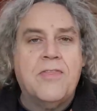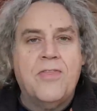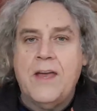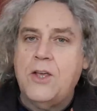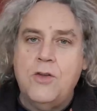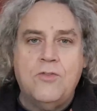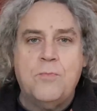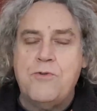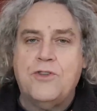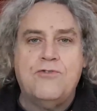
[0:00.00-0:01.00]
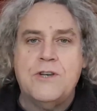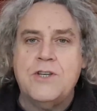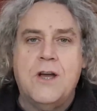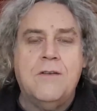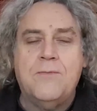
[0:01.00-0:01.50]
Thank you to
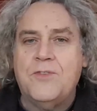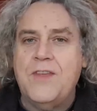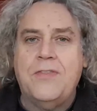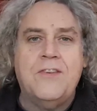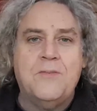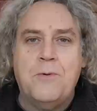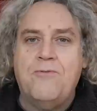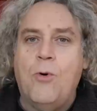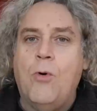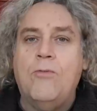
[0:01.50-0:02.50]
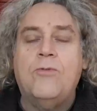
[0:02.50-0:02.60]
Patricia, said this before,